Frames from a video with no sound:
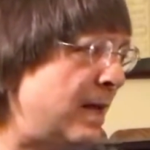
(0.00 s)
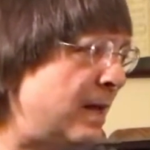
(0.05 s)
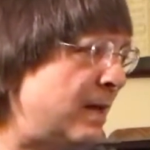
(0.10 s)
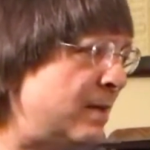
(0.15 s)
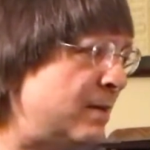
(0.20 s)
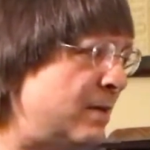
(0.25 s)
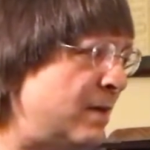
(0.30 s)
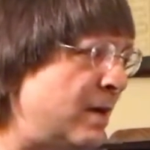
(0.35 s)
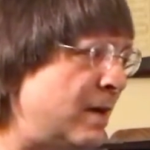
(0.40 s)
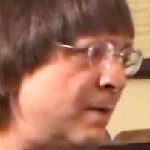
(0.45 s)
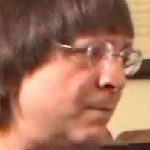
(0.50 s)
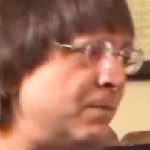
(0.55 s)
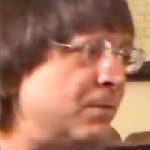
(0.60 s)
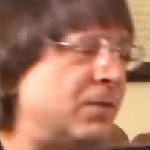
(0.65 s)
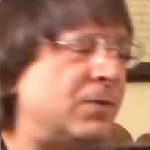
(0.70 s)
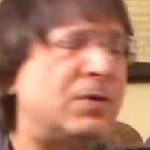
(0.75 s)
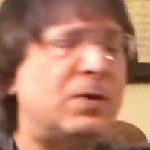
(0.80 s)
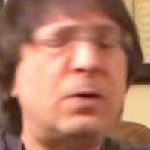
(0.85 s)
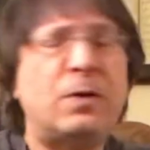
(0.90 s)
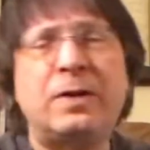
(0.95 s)
And uh,
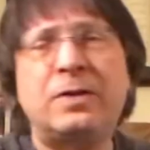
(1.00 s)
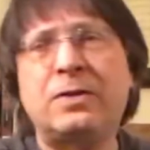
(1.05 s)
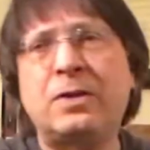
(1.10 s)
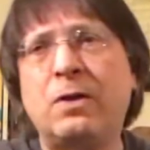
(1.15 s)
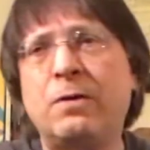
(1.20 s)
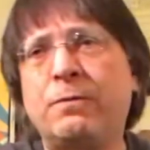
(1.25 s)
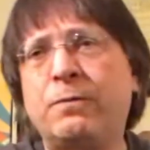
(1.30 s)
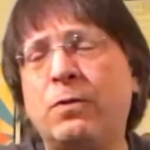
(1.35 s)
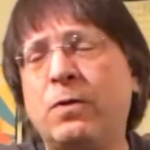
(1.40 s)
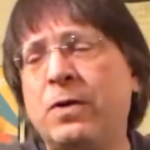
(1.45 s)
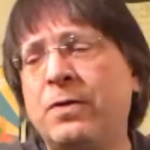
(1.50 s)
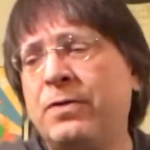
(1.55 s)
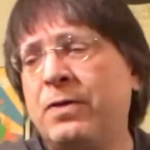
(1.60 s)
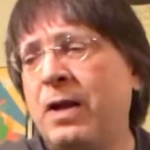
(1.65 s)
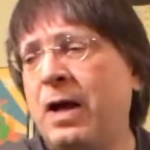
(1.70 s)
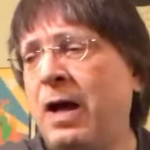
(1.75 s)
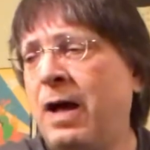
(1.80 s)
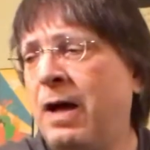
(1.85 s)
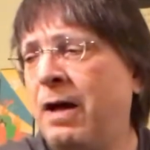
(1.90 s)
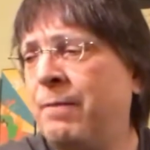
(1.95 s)
so on and so forth.
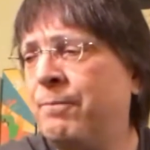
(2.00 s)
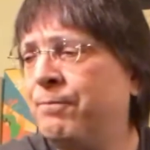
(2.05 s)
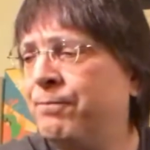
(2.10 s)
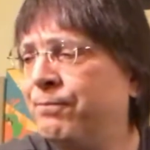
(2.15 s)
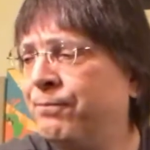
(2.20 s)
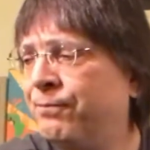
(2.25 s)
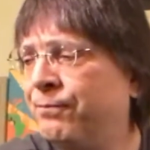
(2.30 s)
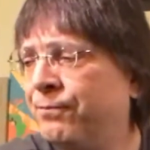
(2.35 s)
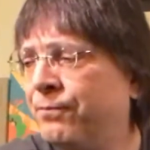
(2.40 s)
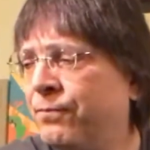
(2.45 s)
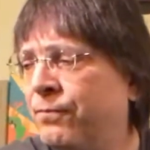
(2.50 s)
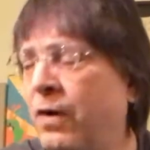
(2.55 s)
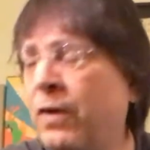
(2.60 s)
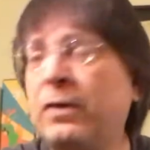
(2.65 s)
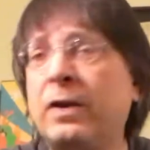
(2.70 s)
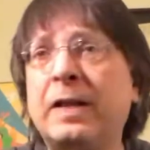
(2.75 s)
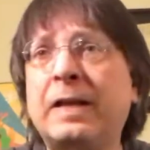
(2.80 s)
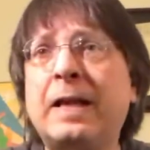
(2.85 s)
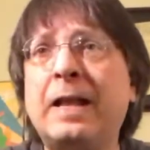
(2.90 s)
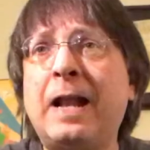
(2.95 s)
Um, if
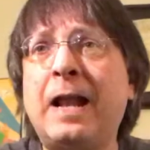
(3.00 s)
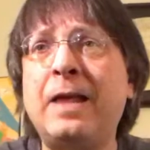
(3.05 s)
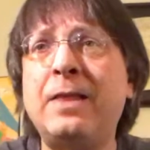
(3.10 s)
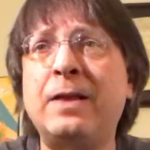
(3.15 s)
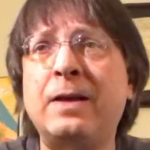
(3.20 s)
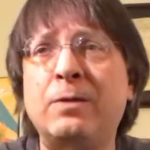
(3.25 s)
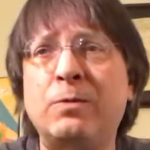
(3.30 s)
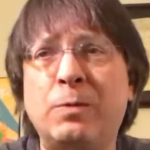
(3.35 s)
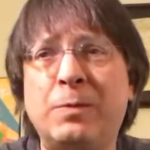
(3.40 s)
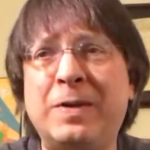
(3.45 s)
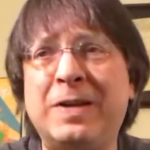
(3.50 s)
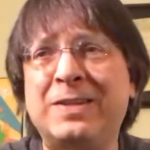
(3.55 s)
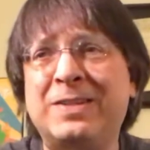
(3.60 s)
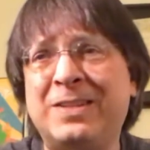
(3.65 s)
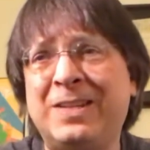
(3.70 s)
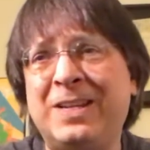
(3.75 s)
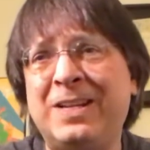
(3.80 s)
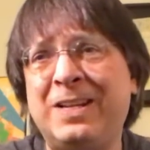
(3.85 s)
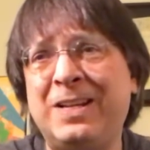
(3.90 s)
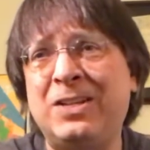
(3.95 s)
I were going to get anything, it would be
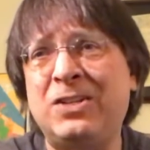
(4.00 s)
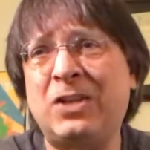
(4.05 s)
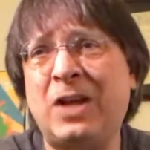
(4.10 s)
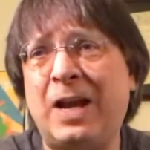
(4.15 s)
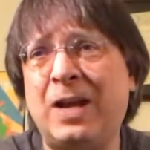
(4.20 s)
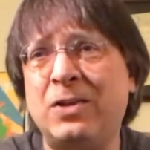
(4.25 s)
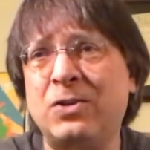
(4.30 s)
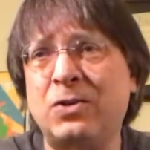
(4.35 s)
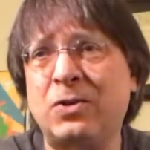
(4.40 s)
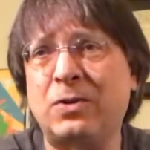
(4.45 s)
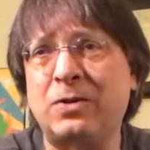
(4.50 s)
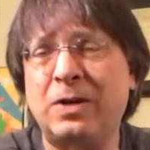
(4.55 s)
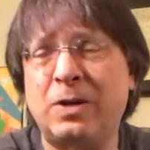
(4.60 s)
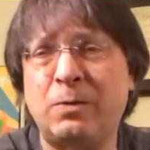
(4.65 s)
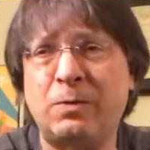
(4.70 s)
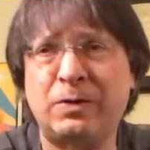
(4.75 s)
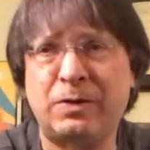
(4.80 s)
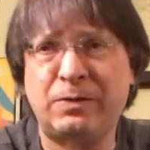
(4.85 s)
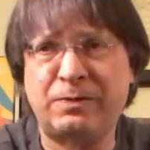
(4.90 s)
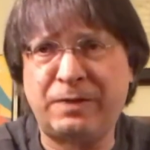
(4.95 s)
a CD changer,
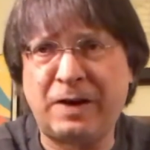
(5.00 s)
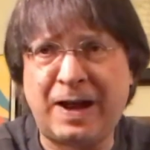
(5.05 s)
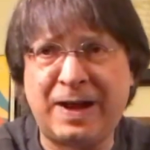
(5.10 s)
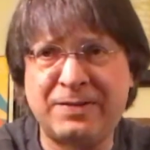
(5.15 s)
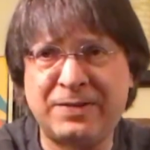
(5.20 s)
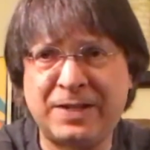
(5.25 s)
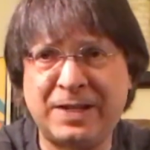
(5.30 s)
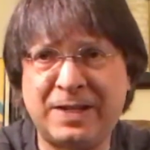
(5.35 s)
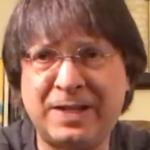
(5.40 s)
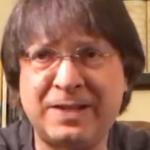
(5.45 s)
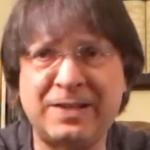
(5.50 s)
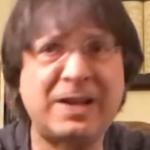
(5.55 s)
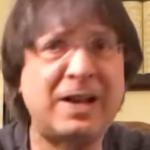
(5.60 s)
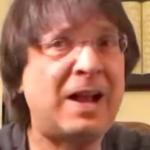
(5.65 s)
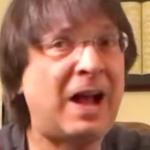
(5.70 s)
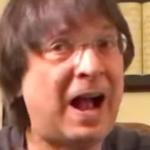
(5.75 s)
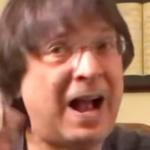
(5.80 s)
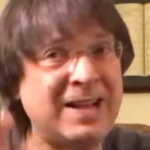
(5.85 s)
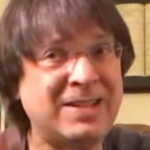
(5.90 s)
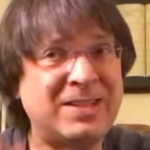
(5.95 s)
you know, with the five CDs
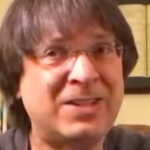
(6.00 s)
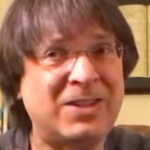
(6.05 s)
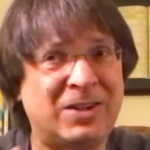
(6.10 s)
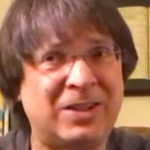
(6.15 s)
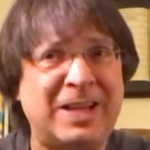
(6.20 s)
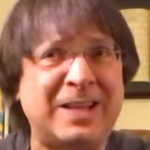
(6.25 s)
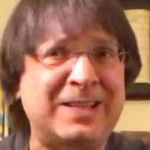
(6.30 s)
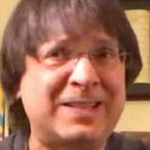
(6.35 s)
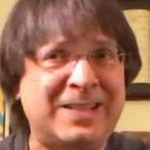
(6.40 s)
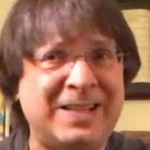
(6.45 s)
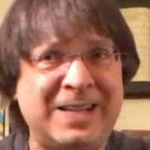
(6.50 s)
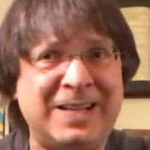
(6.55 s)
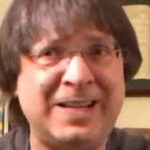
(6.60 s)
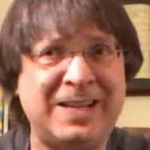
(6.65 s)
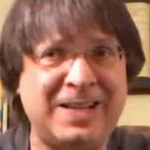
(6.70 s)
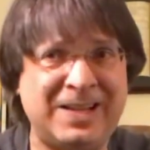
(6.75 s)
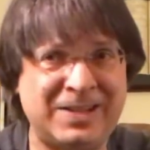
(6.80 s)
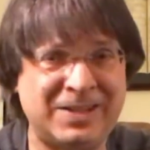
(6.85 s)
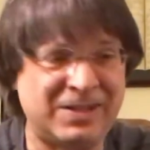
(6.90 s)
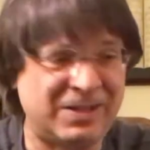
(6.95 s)
in it. I still like
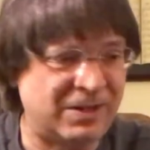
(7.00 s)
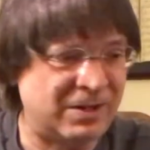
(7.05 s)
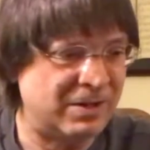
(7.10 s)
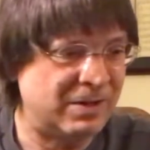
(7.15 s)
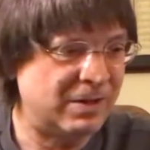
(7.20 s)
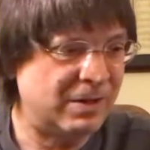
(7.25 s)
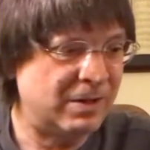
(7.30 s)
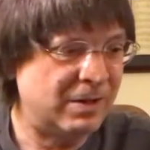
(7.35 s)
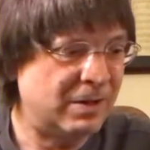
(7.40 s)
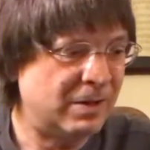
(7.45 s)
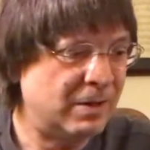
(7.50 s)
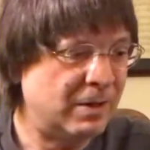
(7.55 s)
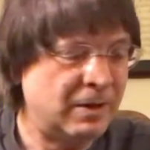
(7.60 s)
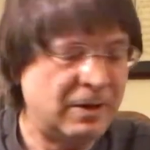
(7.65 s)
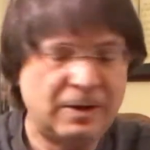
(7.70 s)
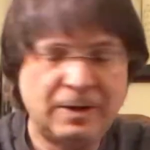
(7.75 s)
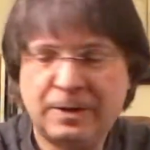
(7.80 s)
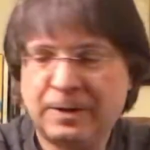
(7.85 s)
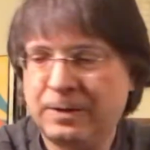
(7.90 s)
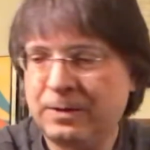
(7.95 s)
CDs.
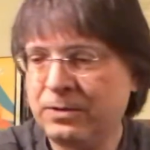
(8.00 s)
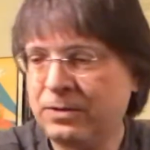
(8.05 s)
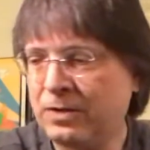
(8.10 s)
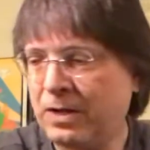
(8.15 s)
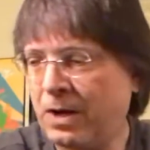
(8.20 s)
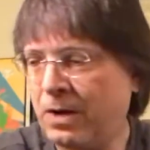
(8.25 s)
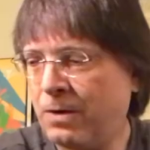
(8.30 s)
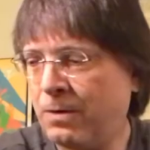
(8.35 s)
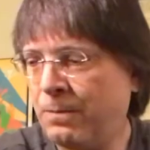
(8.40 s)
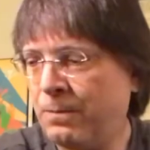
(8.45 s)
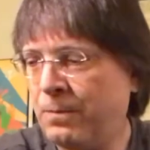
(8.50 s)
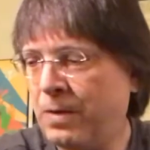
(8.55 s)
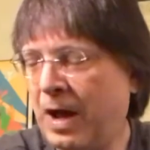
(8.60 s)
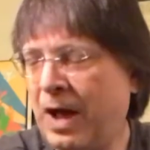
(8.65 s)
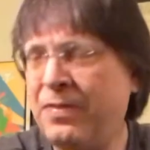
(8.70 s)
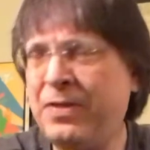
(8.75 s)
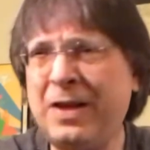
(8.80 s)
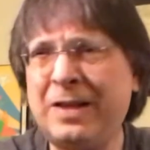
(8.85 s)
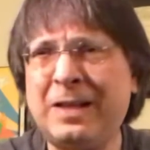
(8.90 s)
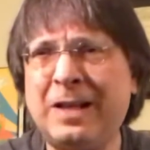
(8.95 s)
So
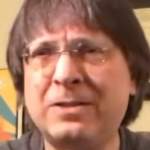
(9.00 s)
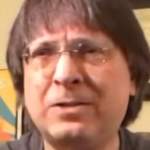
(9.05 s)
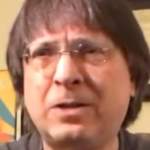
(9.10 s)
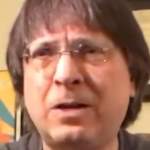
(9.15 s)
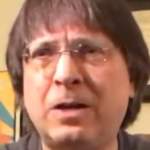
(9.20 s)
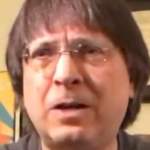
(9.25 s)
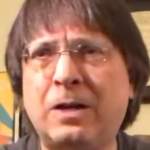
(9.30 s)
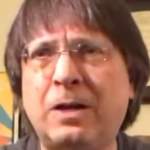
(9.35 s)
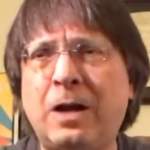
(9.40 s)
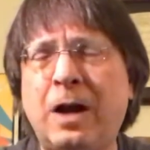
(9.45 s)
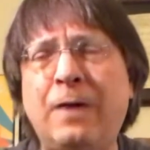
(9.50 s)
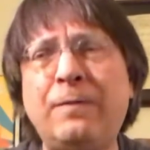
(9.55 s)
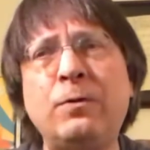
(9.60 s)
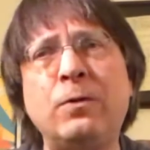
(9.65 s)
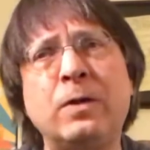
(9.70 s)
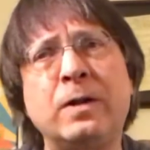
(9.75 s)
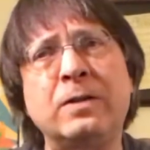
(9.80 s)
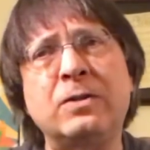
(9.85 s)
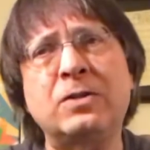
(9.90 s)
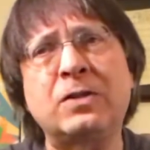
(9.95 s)
I think that's going to
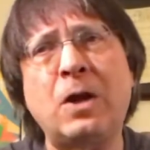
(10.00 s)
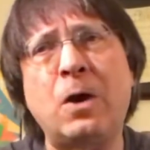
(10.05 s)
cover it.